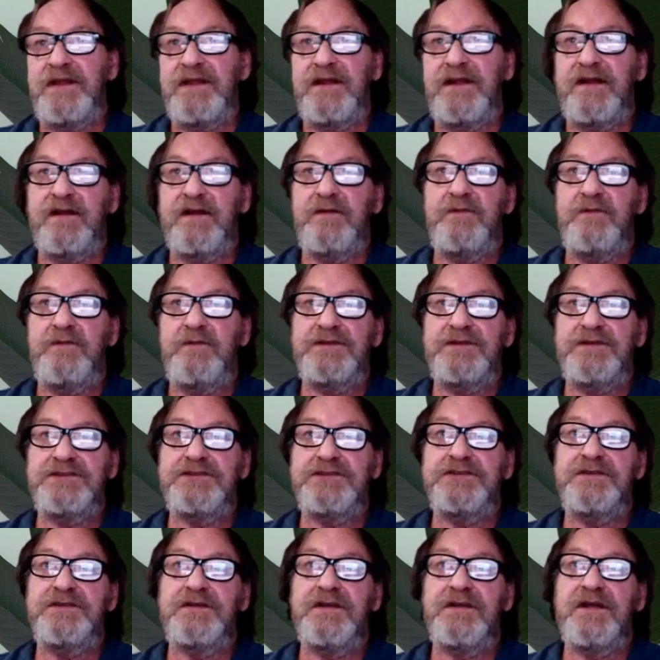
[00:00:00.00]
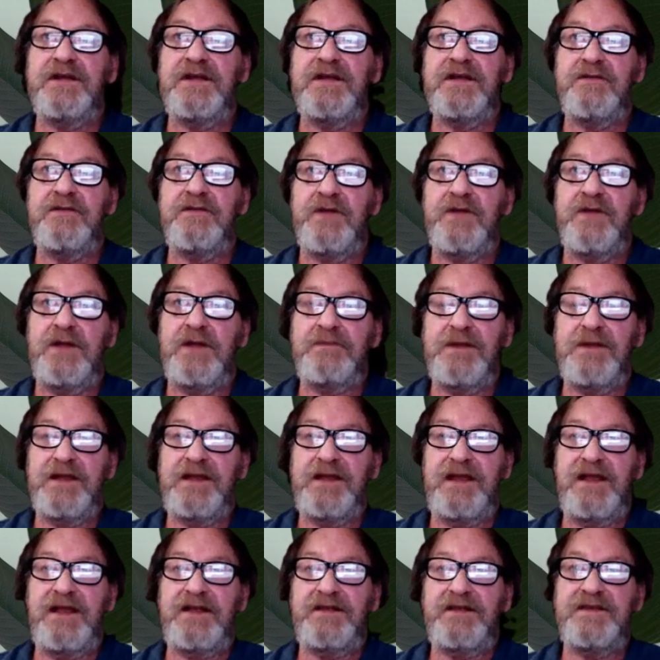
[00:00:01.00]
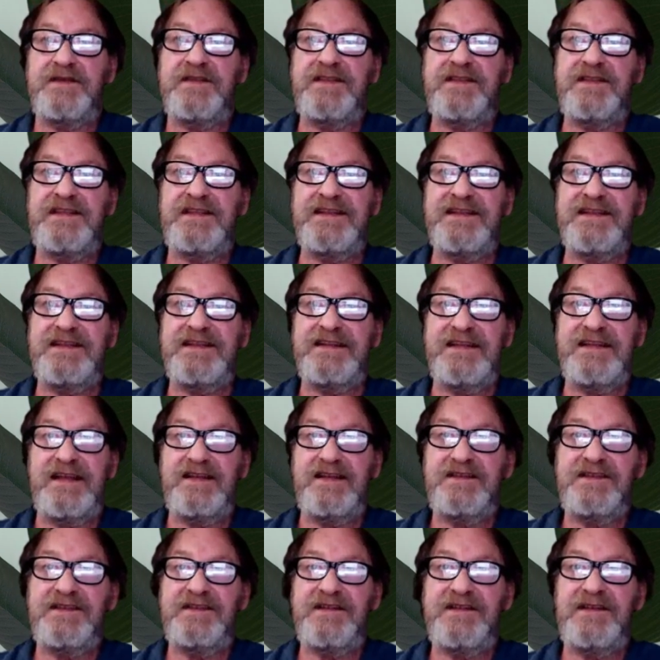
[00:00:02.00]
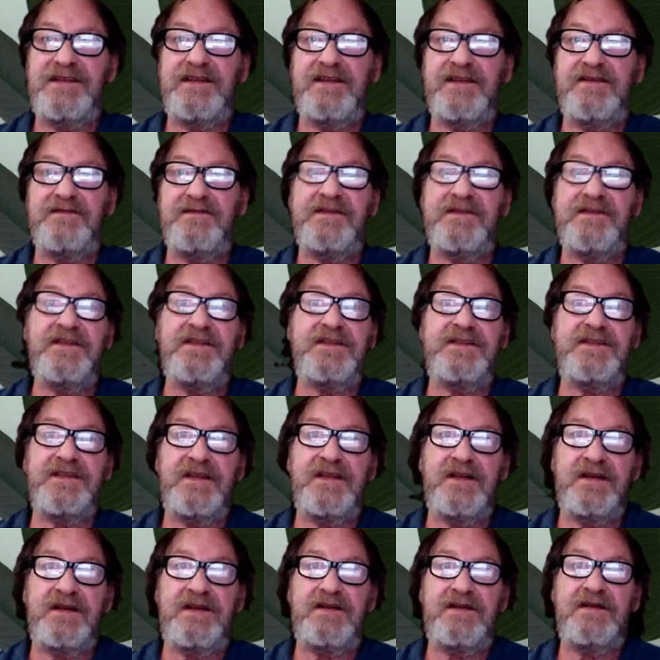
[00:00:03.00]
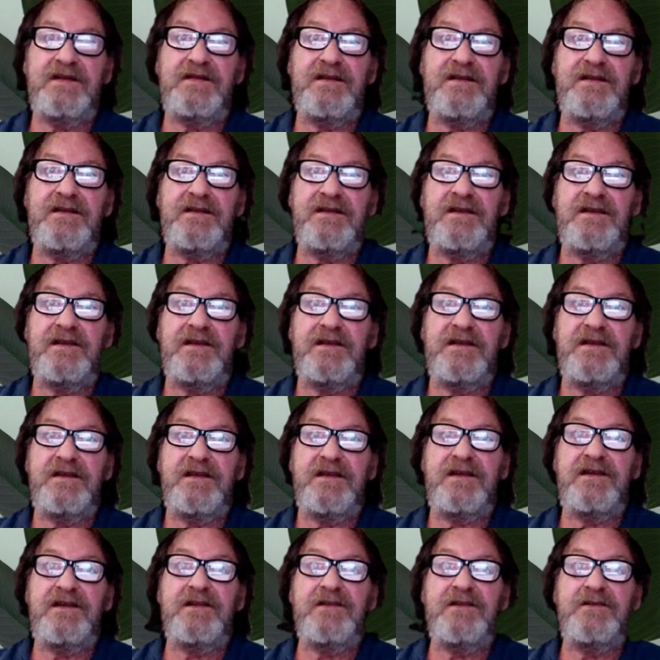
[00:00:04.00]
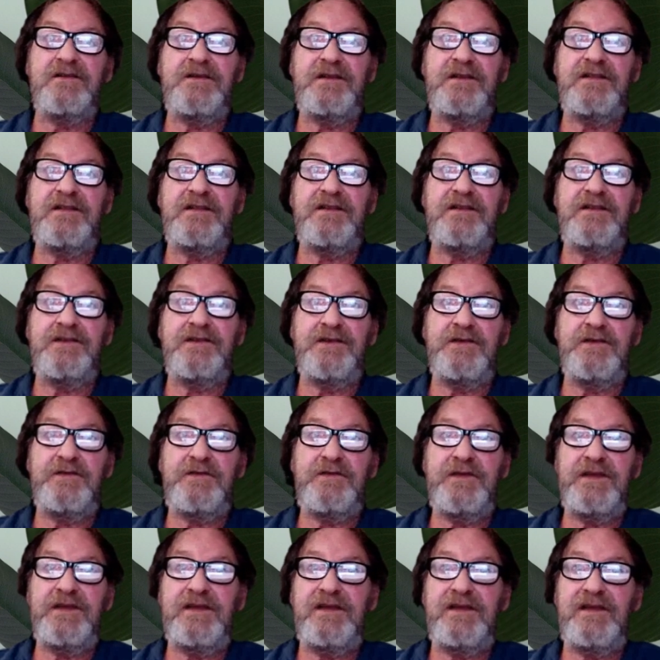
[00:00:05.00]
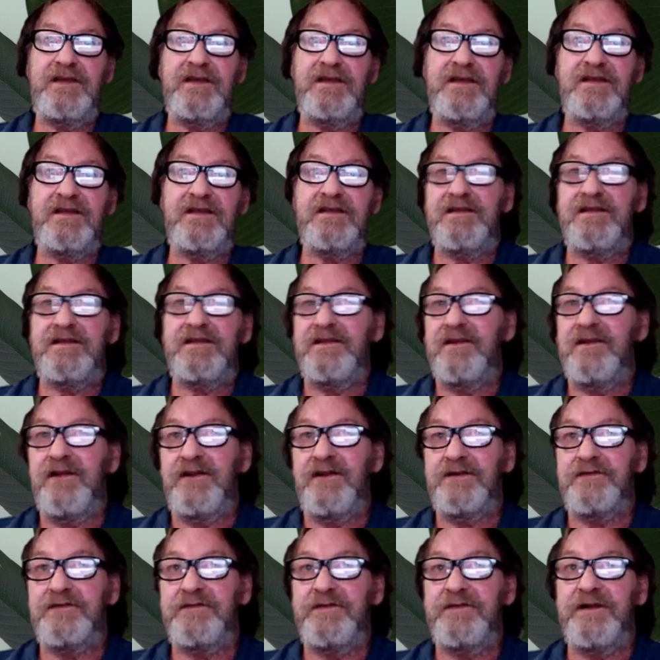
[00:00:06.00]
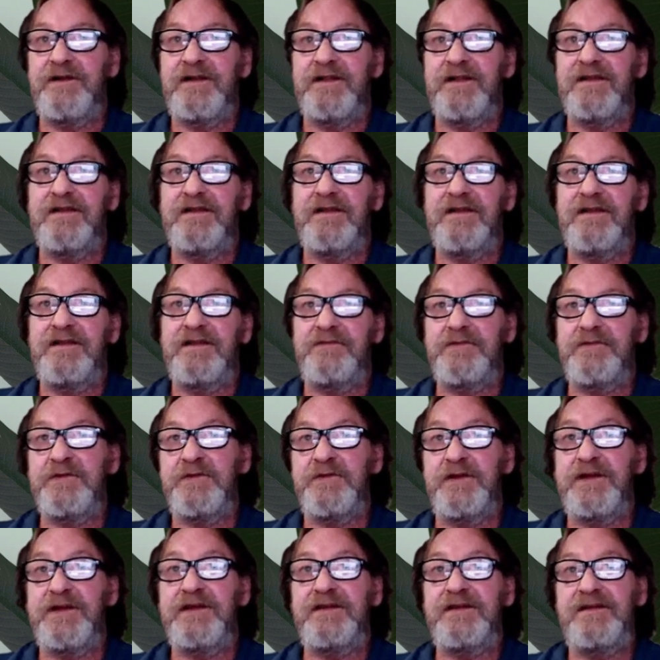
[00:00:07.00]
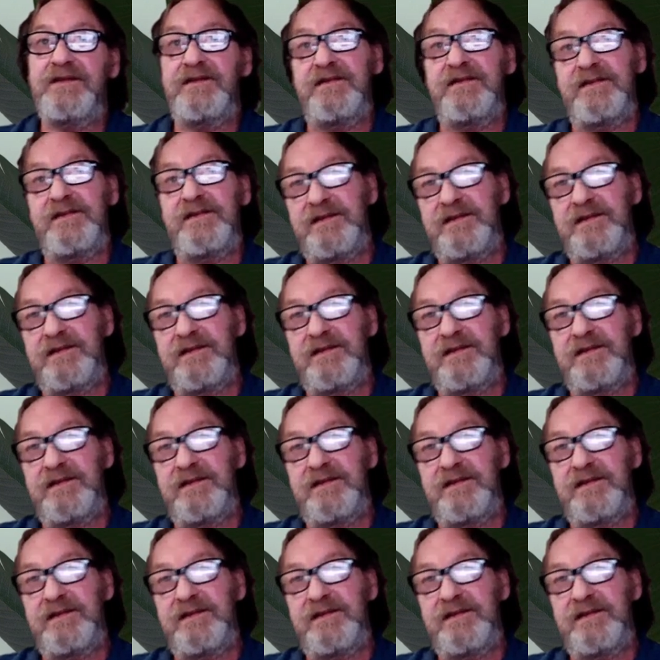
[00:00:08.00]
in there which replicates the intensity of the sun, included the UV and ultraviolet infrared